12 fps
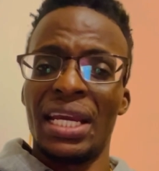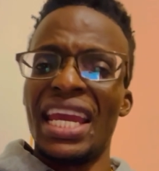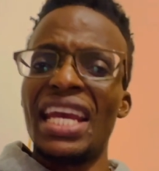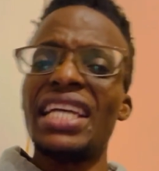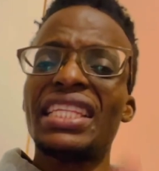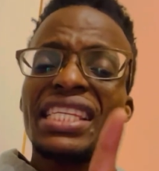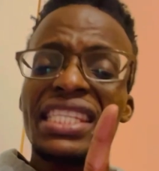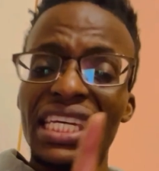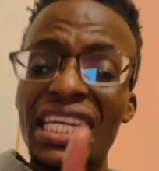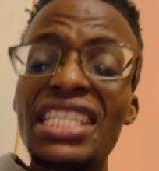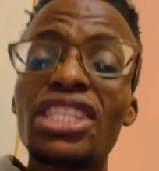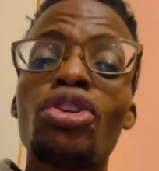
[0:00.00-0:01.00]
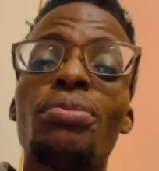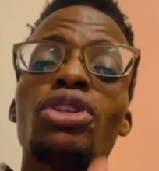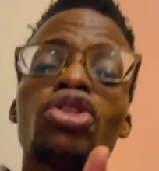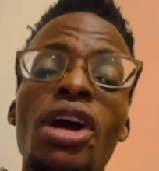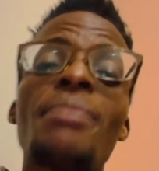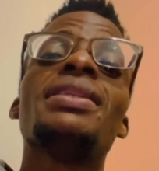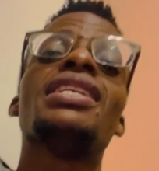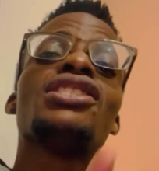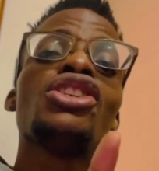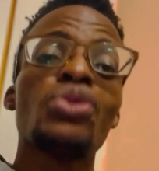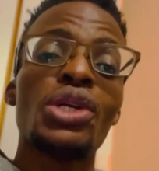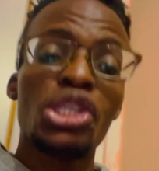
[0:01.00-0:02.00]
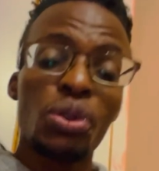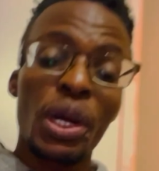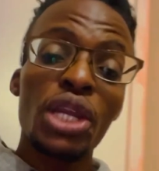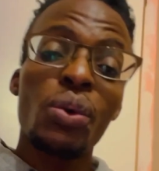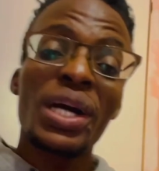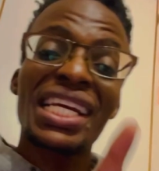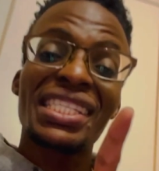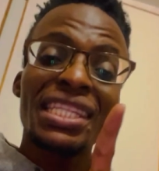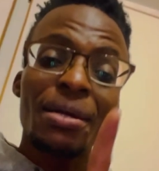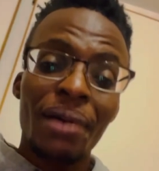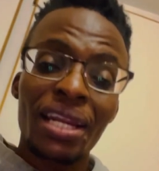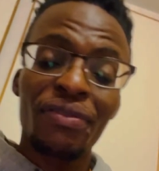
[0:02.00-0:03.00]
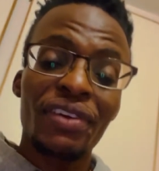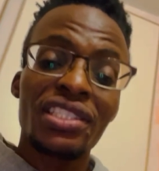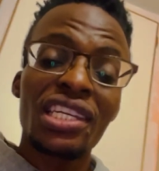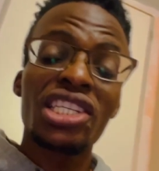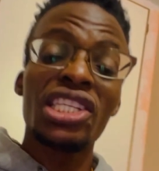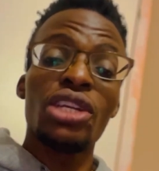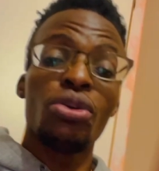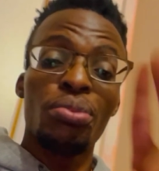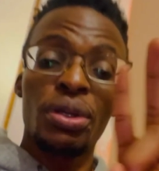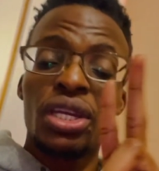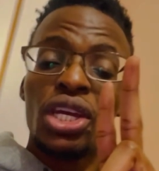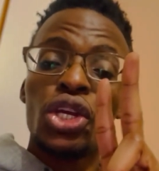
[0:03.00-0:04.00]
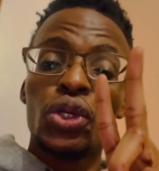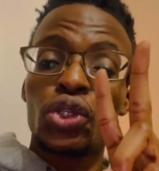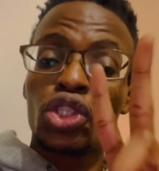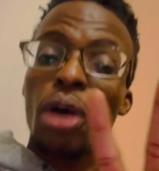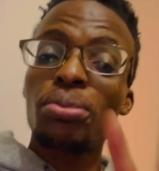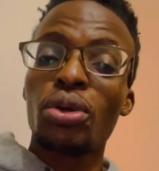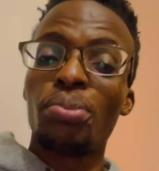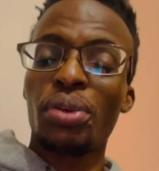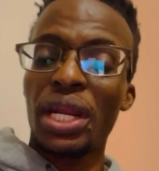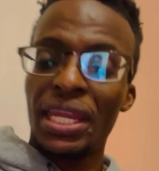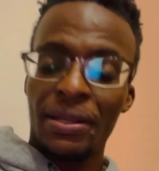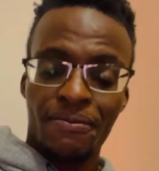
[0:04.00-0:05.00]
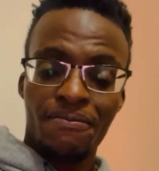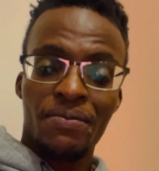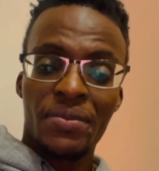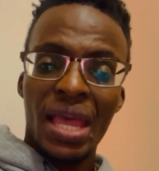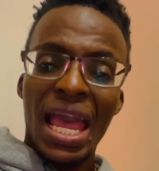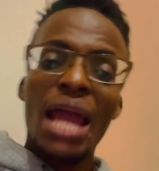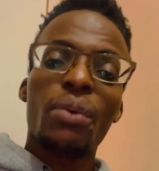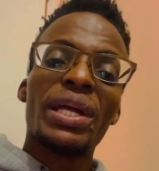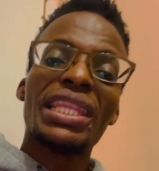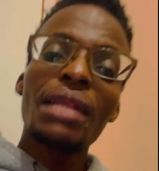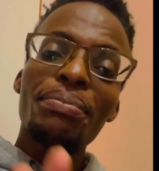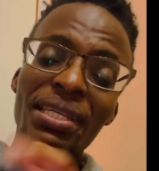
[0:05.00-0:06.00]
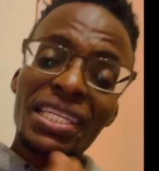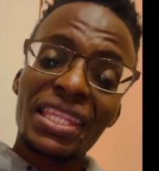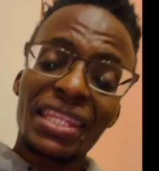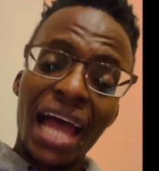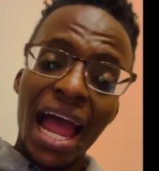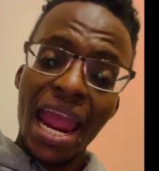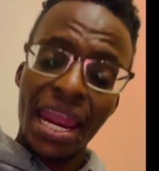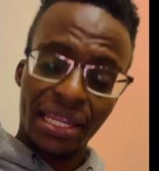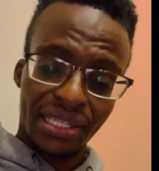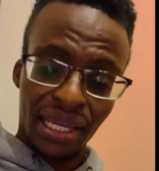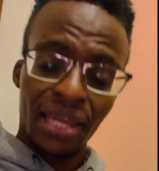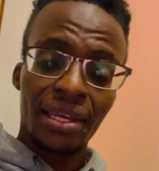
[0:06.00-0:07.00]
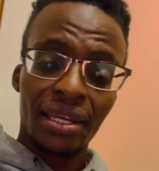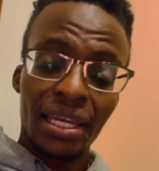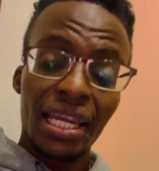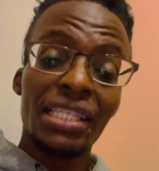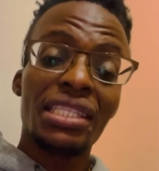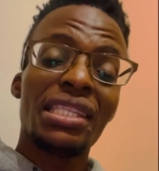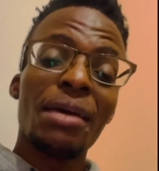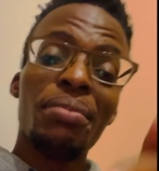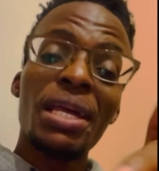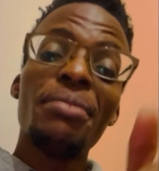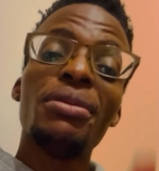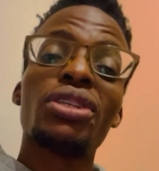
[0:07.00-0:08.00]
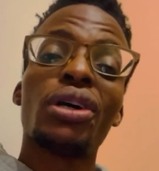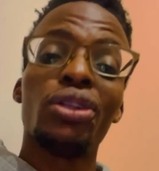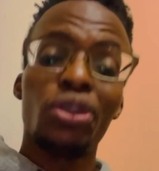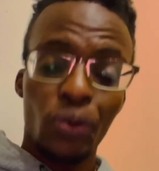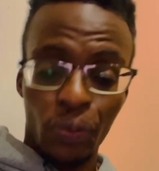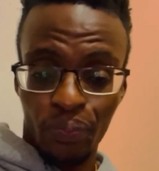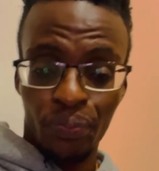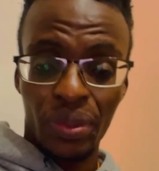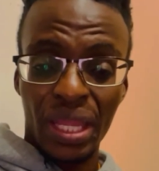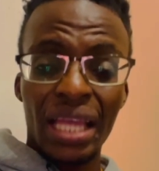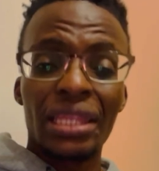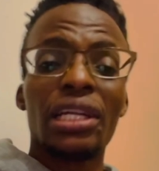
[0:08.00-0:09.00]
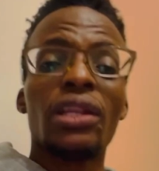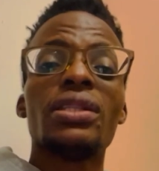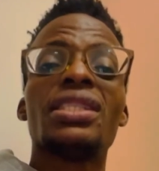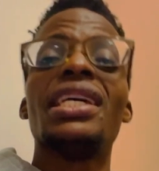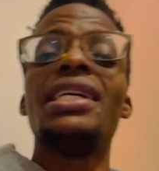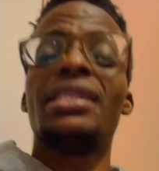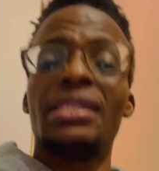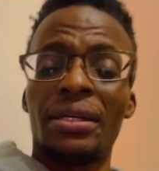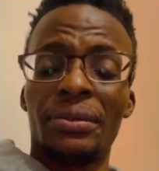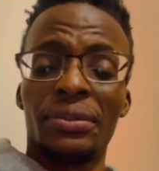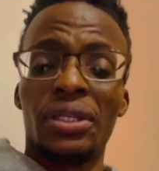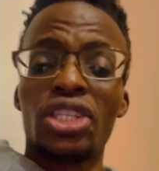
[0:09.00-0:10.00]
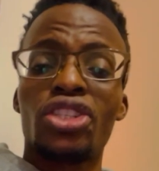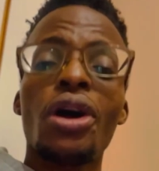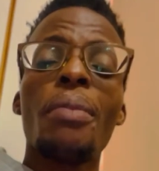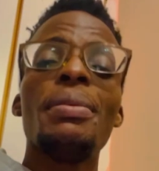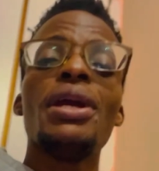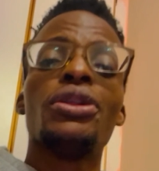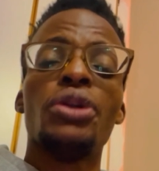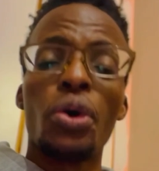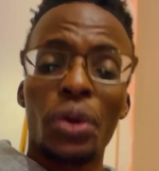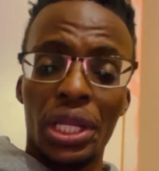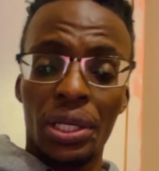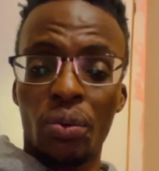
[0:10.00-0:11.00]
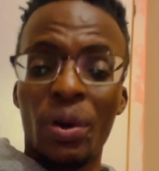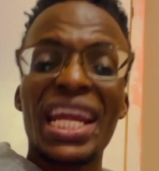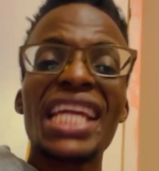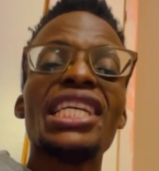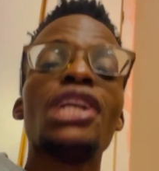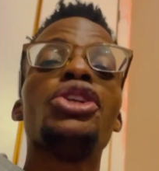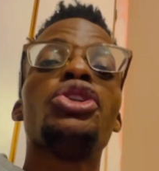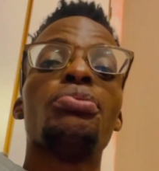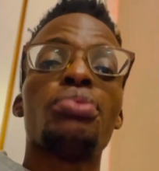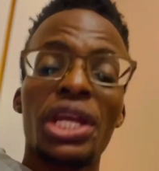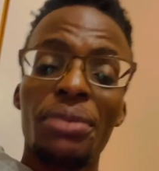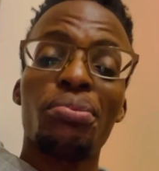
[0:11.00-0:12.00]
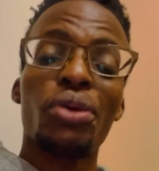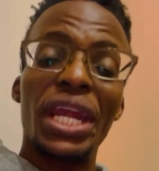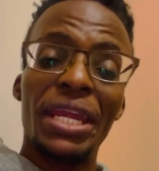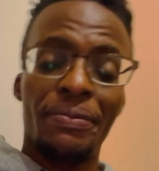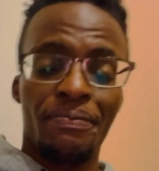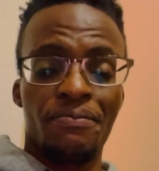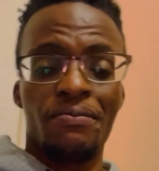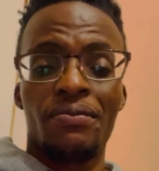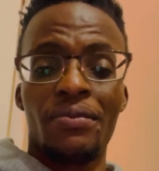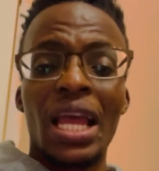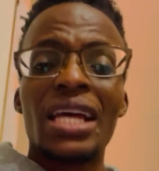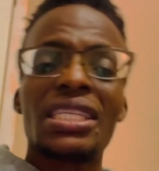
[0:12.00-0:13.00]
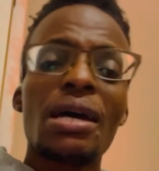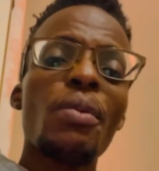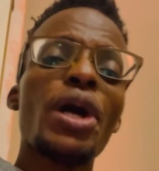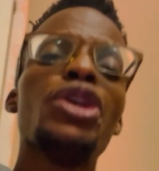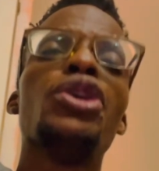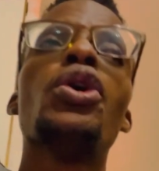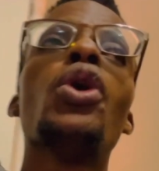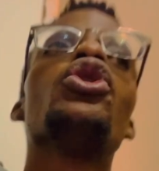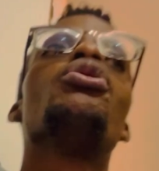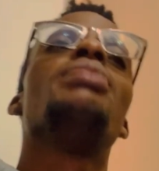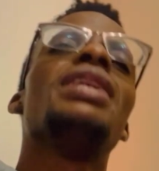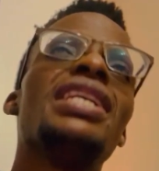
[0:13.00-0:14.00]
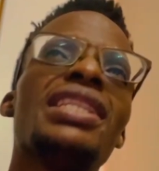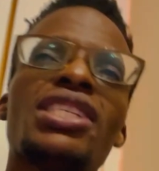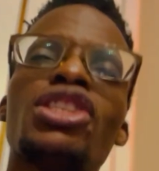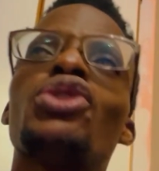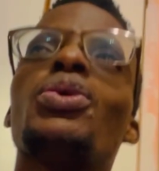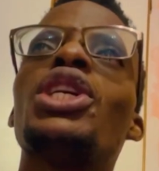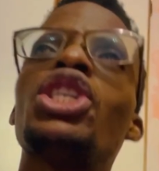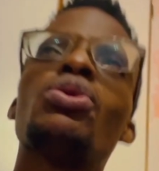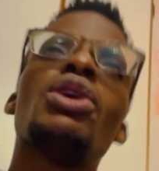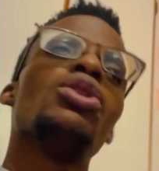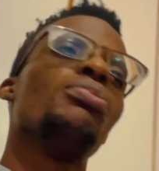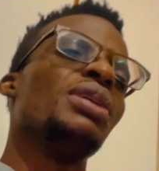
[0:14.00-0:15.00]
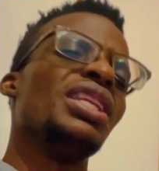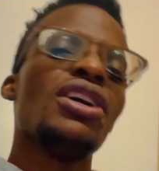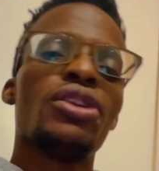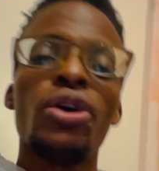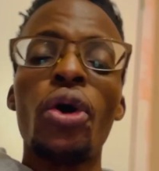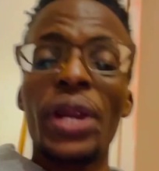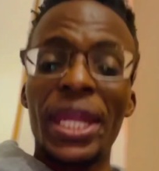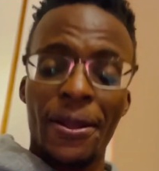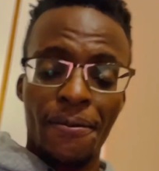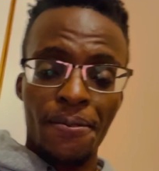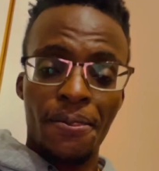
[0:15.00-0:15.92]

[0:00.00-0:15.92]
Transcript: It is easy to be trapped in a situation where you want to see the manifestation and you, be, you stop to pray. And when that person dies, it's the blame is on you. The Lord says, stop ignoring. When I tell you to pray, pray. Someone you know, you've been in this situation where you've been ignoring.